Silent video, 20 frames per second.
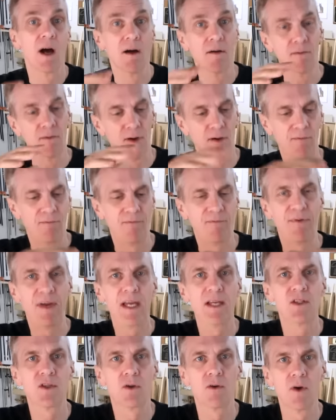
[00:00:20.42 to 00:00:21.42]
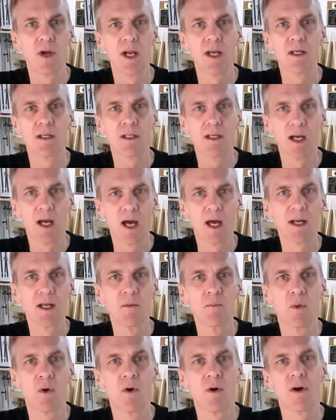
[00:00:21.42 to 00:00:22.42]
of a face grain
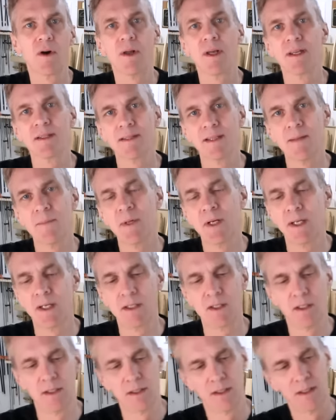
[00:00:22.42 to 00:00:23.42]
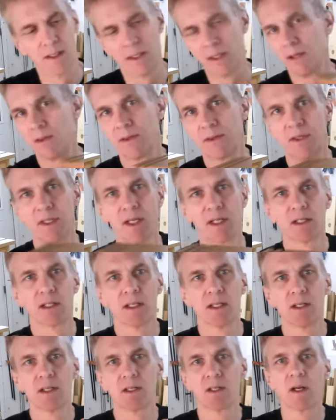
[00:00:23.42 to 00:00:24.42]
cutting board is limited to the
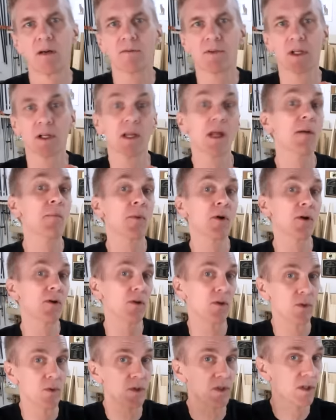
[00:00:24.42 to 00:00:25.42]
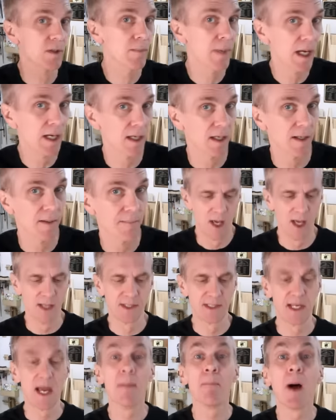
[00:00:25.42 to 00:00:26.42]
thickness of the lumber used to make it. A
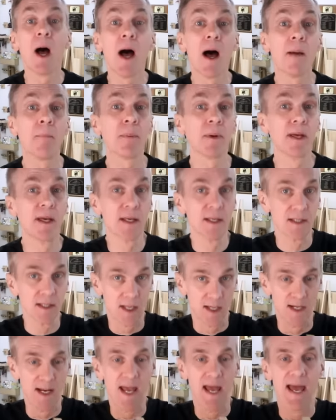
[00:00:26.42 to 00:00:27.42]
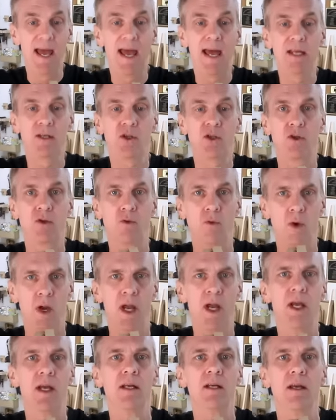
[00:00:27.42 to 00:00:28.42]
step up is an edge
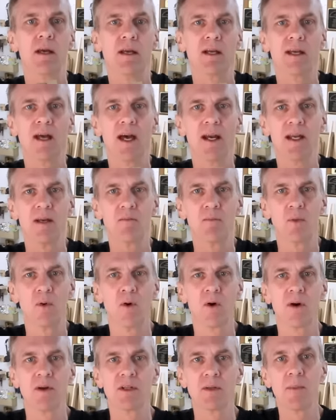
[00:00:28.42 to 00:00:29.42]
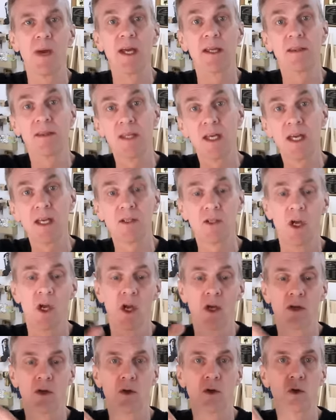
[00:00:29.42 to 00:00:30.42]
grain cutting board. To make this,
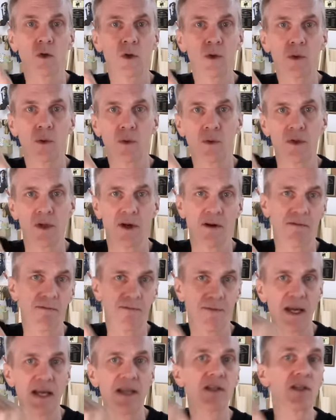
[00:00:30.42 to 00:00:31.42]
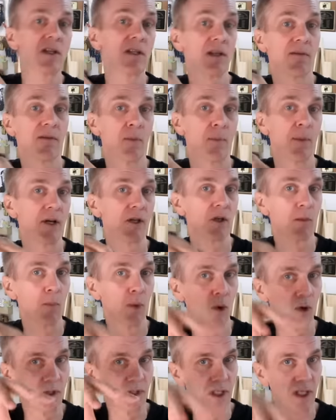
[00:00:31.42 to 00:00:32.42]
you'll glue the faces of a bunch of
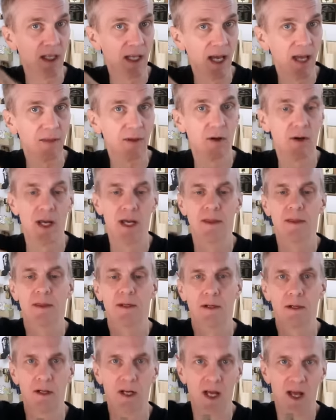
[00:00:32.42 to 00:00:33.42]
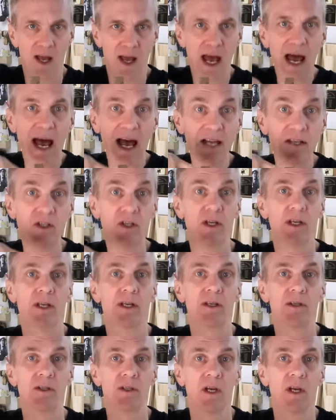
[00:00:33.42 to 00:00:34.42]
boards together and their
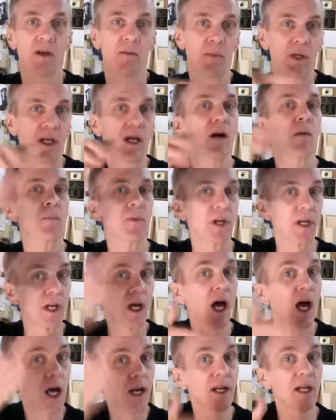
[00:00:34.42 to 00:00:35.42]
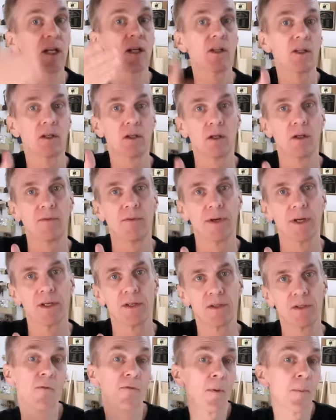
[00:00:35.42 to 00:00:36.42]
edges become the cutting
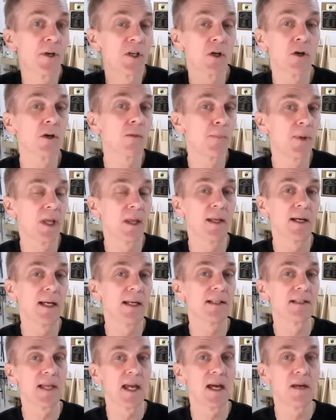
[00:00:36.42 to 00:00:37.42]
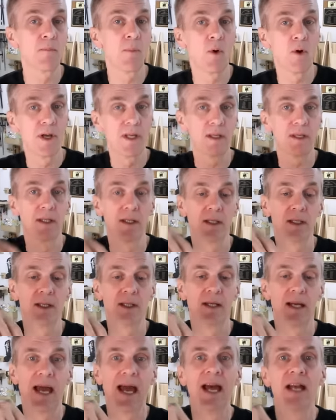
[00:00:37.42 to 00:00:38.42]
surface. From a durability standpoint,
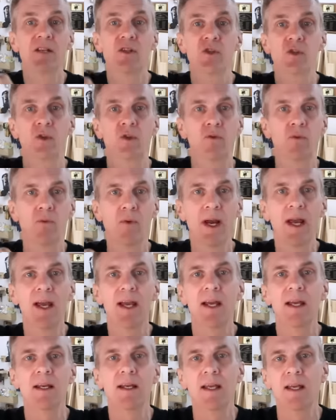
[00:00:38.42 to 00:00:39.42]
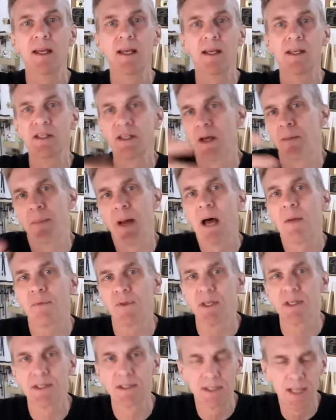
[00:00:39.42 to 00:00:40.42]
the edge grain is
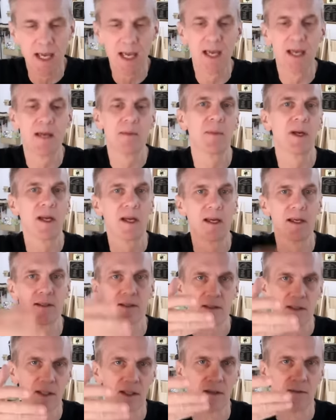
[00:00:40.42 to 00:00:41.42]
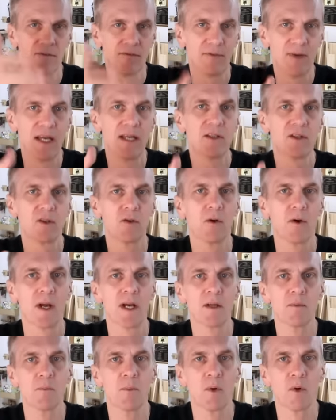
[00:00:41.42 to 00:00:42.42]
about the same as the face
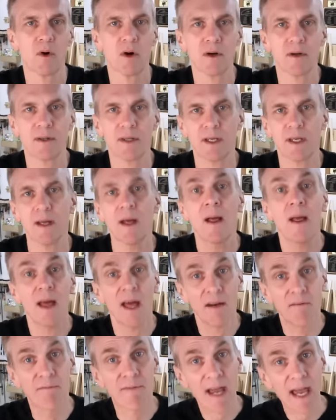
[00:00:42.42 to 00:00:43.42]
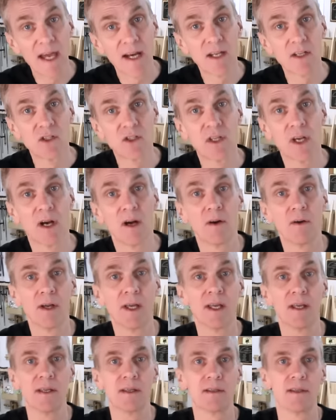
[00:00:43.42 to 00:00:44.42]
grain board. The advantage though
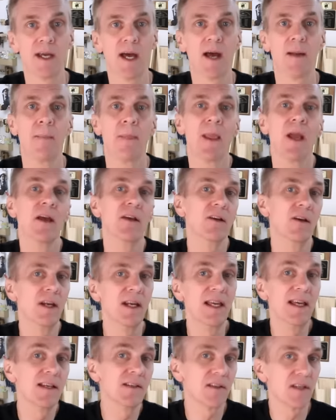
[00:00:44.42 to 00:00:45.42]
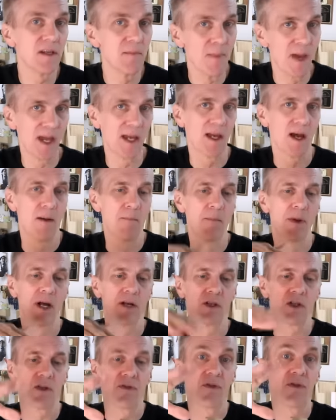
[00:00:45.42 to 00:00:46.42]
is that you can easily make a
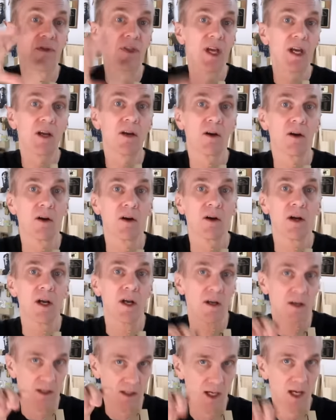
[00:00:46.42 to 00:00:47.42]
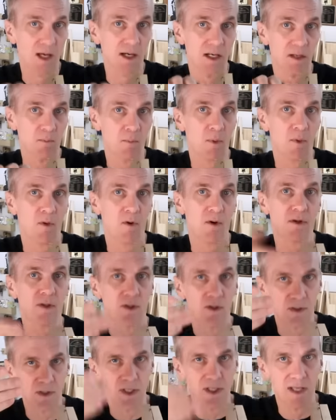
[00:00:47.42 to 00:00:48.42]
much thicker cutting board
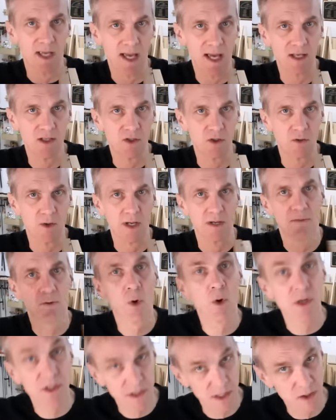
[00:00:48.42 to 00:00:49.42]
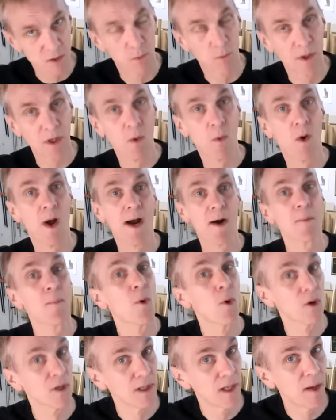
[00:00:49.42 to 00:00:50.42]
using edge grain. Of course, this will require
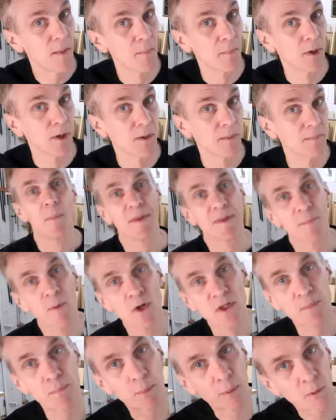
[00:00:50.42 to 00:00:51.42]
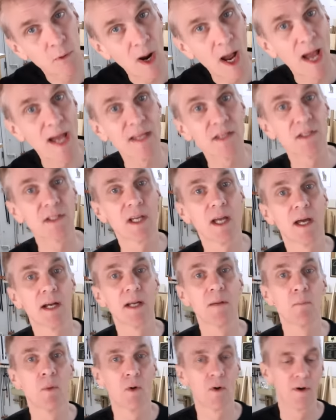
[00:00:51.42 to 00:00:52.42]
more lumber, but the most prized
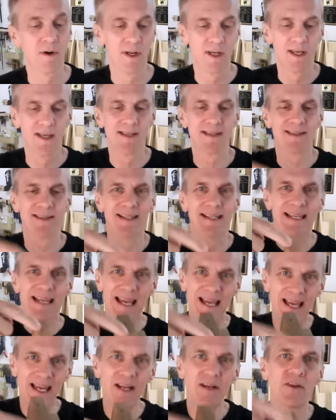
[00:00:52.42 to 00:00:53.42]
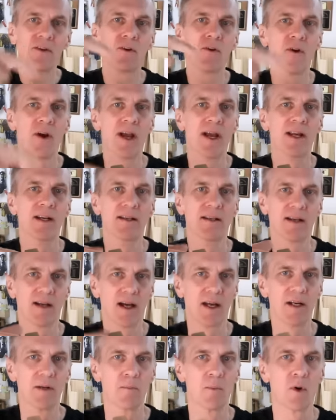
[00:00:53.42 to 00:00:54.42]
cutting board is the end grain
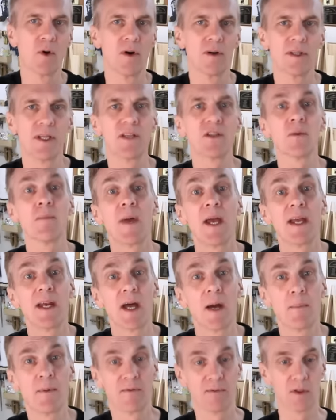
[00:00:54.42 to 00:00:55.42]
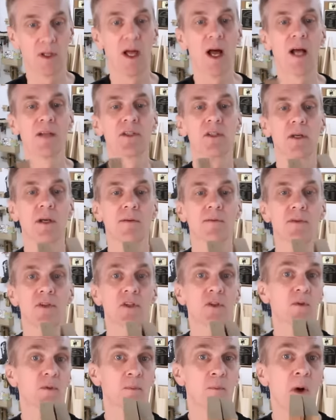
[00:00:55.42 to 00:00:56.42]
cutting board. These are made up of lots of
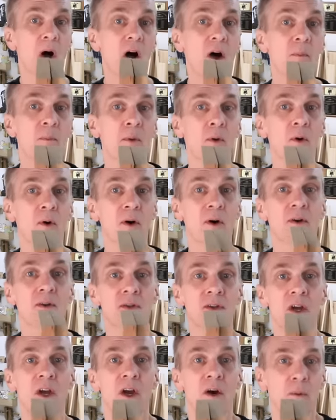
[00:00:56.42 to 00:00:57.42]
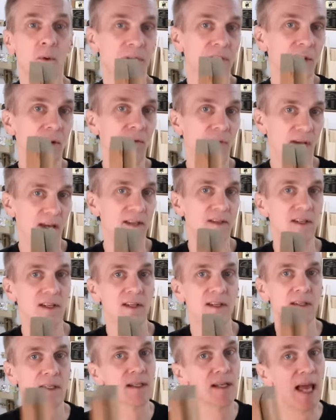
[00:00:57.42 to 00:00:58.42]
small boards with their
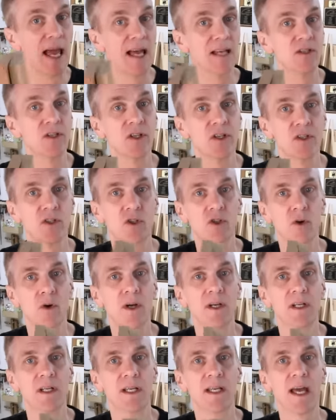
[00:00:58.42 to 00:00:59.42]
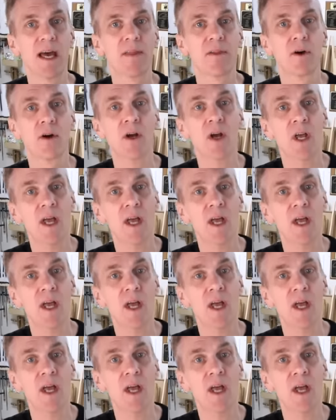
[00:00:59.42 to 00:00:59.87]
faces and edges joined together